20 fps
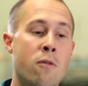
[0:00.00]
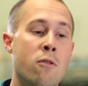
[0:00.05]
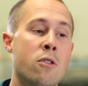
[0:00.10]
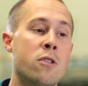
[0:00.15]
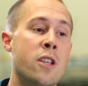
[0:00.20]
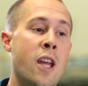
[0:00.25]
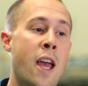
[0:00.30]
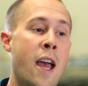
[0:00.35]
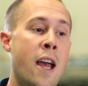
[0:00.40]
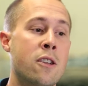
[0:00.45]
cover
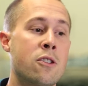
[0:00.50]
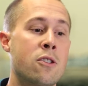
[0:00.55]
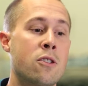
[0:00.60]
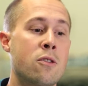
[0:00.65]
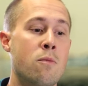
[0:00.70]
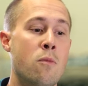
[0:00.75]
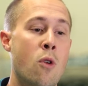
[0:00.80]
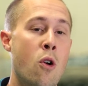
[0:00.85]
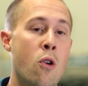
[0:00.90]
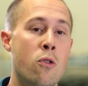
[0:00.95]

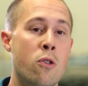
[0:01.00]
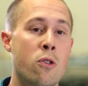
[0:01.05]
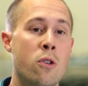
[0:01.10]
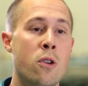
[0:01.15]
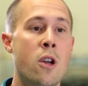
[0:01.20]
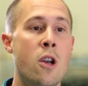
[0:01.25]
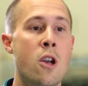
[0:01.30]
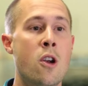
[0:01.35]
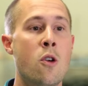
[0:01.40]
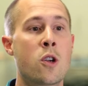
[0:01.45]
attached motor,
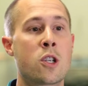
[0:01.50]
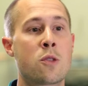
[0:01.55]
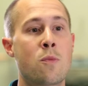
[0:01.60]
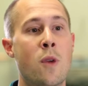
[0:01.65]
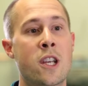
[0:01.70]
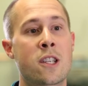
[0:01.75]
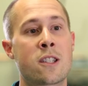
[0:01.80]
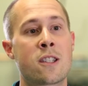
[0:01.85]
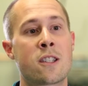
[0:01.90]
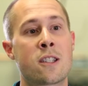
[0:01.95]
which
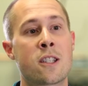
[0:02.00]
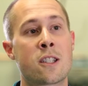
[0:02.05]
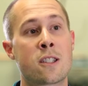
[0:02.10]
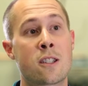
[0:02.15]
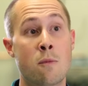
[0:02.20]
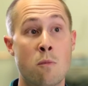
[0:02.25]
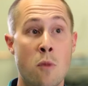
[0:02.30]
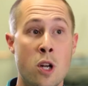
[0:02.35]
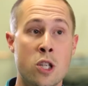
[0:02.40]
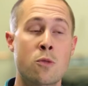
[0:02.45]
makes the
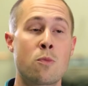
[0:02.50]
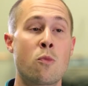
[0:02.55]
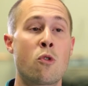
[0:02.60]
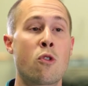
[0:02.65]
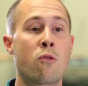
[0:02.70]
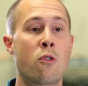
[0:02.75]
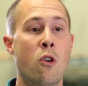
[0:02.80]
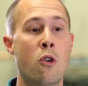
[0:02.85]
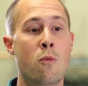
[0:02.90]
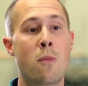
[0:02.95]
system much
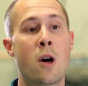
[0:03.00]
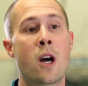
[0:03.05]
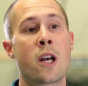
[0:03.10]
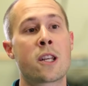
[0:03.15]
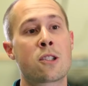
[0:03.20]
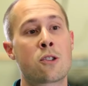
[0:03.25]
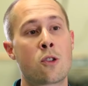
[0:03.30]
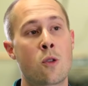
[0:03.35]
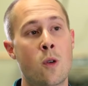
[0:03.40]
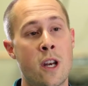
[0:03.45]
more
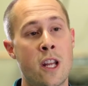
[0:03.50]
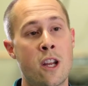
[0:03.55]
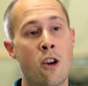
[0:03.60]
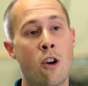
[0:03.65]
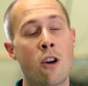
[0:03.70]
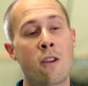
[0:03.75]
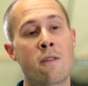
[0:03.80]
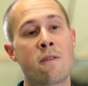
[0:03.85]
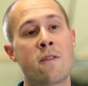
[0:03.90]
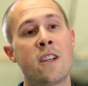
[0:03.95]
robust. So in an
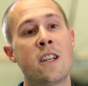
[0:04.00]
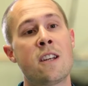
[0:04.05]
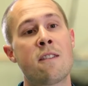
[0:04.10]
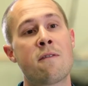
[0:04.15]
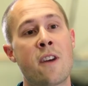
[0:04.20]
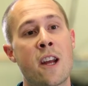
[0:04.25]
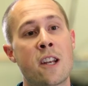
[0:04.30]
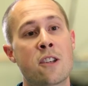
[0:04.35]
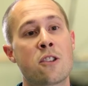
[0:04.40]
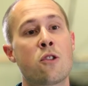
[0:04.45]
RV
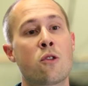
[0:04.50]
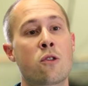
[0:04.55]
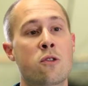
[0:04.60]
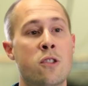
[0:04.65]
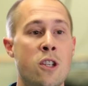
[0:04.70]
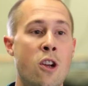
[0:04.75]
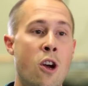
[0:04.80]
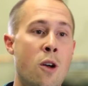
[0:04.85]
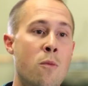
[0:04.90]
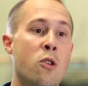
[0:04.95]
event, you'll
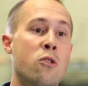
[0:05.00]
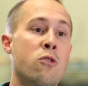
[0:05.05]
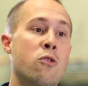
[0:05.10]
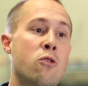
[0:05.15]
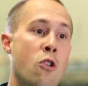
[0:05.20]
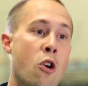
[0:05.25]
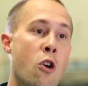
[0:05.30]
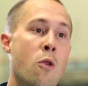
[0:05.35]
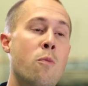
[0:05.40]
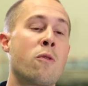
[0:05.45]
see almost
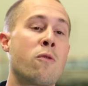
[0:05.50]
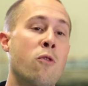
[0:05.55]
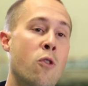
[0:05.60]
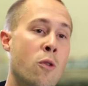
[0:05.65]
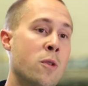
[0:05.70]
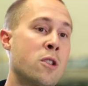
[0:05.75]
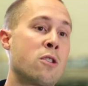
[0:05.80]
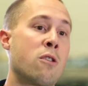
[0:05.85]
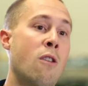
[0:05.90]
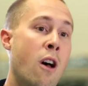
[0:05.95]
no
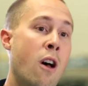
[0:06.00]
performance